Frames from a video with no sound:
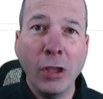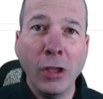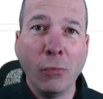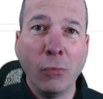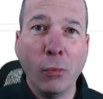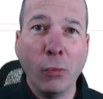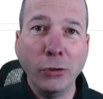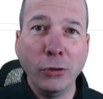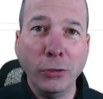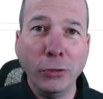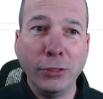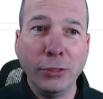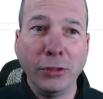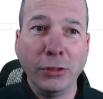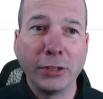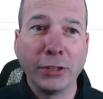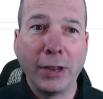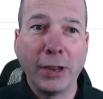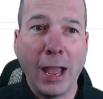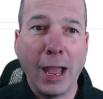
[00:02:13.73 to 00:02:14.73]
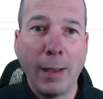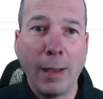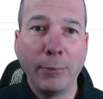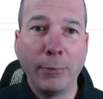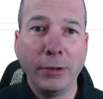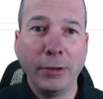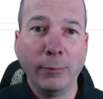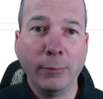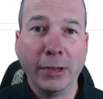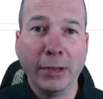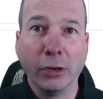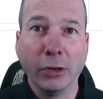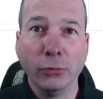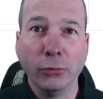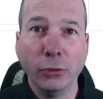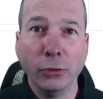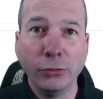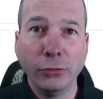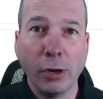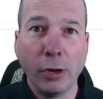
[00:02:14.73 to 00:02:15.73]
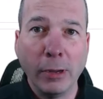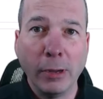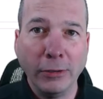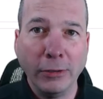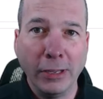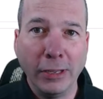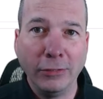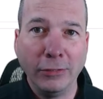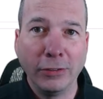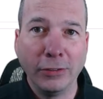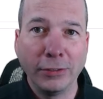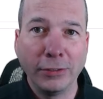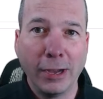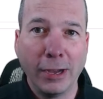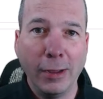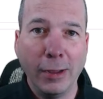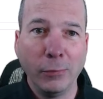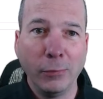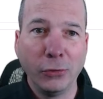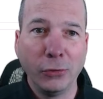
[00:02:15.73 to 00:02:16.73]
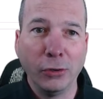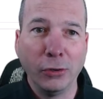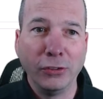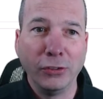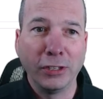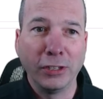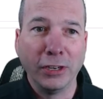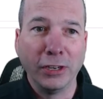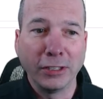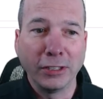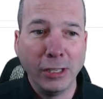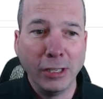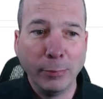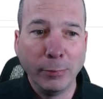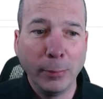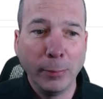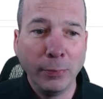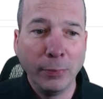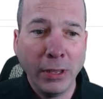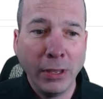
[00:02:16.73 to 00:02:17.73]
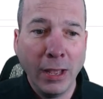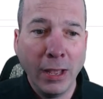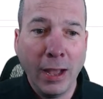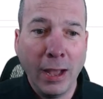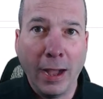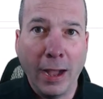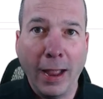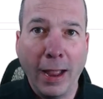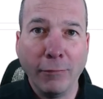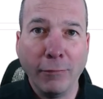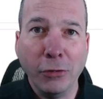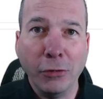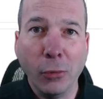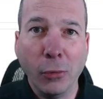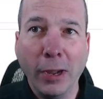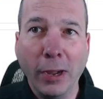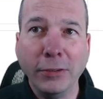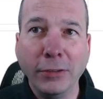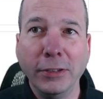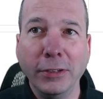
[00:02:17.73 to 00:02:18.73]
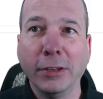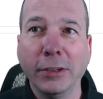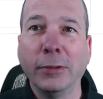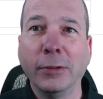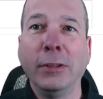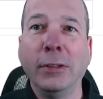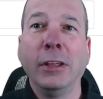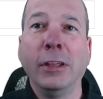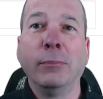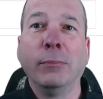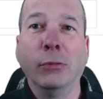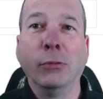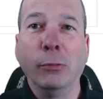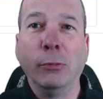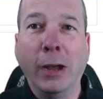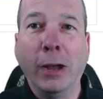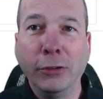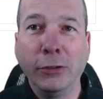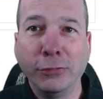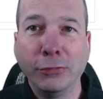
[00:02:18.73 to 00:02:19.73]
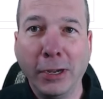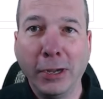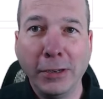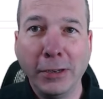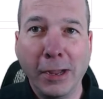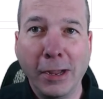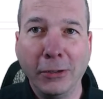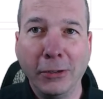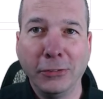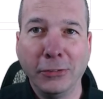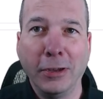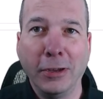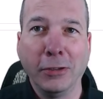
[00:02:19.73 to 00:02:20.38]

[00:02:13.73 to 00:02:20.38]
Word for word: What do you think is going to happen? Am I going to lose all my dates and times or is it going to keep them? I have no idea, but we're about to find out.